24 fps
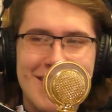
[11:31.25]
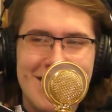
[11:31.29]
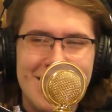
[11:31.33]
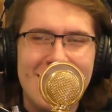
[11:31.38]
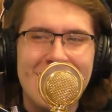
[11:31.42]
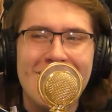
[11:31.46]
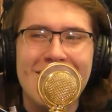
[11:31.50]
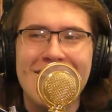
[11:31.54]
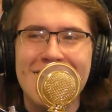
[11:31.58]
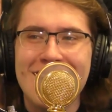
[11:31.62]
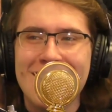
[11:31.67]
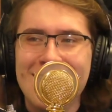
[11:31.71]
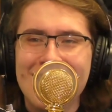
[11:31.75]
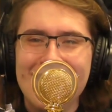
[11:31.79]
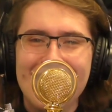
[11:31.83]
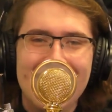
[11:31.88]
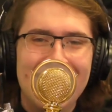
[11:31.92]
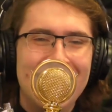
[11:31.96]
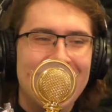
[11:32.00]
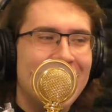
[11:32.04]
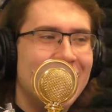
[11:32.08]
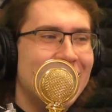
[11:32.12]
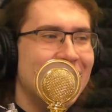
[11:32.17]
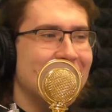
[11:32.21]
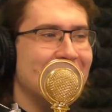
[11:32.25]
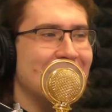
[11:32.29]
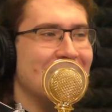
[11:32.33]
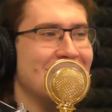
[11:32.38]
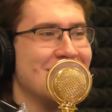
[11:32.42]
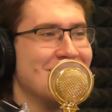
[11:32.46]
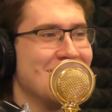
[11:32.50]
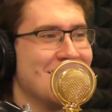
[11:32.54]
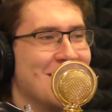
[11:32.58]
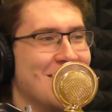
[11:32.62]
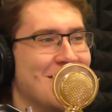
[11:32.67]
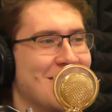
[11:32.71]
Yeah. And then
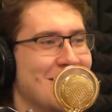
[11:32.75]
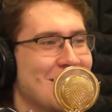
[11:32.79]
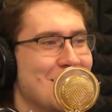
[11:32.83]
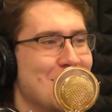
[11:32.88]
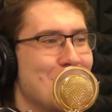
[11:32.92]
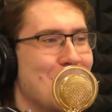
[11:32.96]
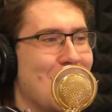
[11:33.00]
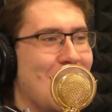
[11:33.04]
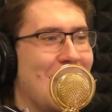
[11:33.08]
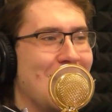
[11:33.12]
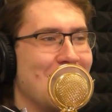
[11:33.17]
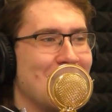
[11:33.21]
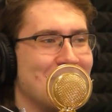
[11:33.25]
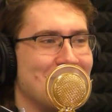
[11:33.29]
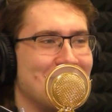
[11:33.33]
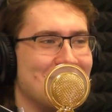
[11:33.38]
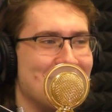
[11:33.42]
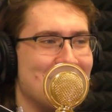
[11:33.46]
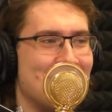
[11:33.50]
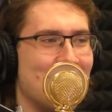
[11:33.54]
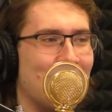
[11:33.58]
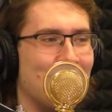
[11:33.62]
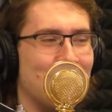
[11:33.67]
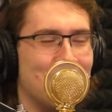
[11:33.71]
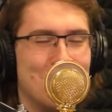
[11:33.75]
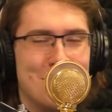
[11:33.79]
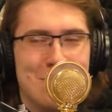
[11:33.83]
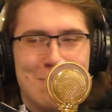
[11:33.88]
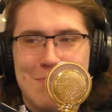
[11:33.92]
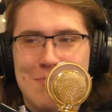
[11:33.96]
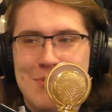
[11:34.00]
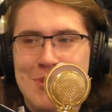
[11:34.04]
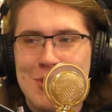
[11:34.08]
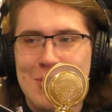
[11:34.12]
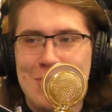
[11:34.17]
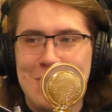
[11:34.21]
just go to the bathroom, it's covered in
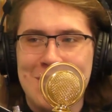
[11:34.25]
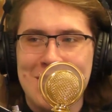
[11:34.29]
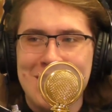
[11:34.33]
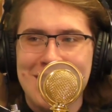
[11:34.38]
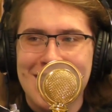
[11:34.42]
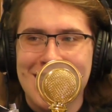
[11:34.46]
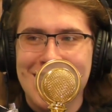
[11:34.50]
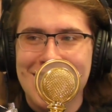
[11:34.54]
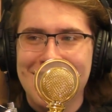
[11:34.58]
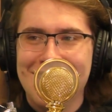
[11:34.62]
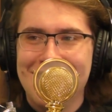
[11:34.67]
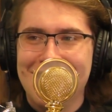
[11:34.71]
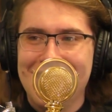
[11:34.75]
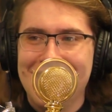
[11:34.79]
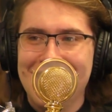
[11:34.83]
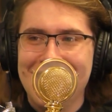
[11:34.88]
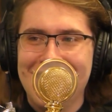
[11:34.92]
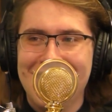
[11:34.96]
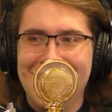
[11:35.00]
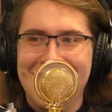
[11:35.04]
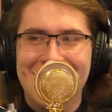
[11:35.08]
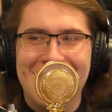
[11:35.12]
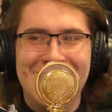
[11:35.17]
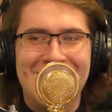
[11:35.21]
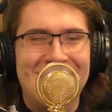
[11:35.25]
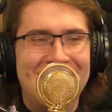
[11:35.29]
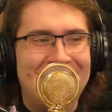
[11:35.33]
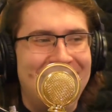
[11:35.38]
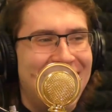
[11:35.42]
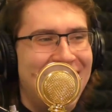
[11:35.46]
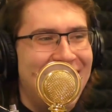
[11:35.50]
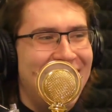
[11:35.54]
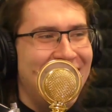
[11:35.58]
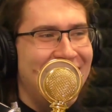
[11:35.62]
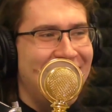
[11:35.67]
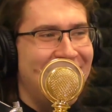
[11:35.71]
puke and diarrhea.
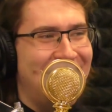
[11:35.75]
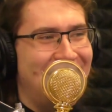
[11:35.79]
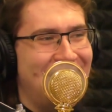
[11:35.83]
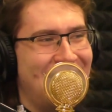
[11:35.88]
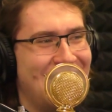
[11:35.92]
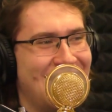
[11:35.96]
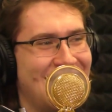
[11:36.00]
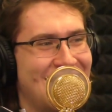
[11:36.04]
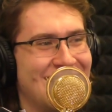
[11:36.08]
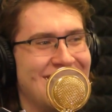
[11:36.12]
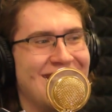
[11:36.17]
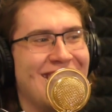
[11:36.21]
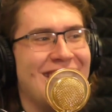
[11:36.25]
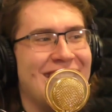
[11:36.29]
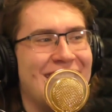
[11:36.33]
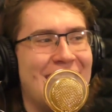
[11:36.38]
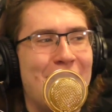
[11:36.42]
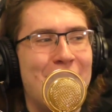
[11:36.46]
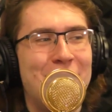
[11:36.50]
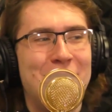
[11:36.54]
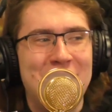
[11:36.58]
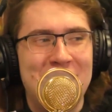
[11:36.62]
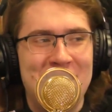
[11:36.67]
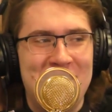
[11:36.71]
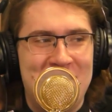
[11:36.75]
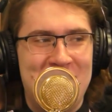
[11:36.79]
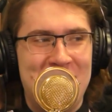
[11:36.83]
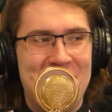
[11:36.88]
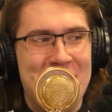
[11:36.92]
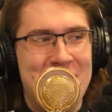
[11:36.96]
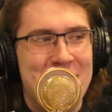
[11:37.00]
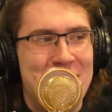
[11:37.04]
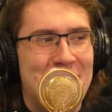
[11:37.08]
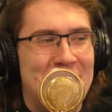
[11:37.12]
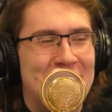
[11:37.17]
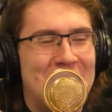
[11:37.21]
And like empty
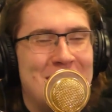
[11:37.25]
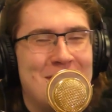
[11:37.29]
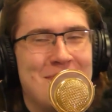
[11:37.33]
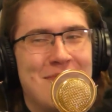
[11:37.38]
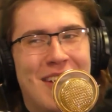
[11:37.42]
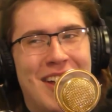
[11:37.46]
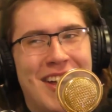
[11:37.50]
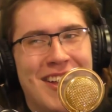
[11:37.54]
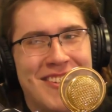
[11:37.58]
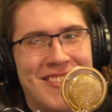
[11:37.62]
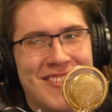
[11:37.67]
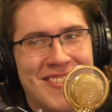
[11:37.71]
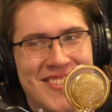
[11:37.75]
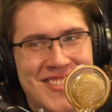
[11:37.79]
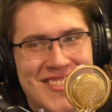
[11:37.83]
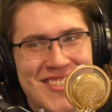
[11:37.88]
champagne bottles.